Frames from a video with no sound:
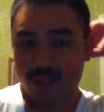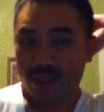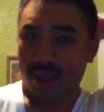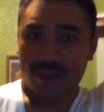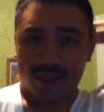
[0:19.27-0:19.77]

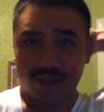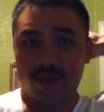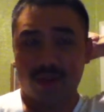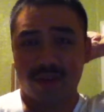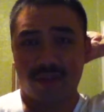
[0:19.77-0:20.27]
Yeah, it's a
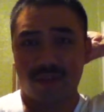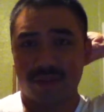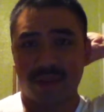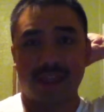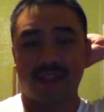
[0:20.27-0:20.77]
great
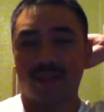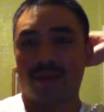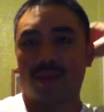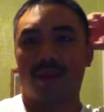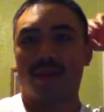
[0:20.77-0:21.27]
film. It has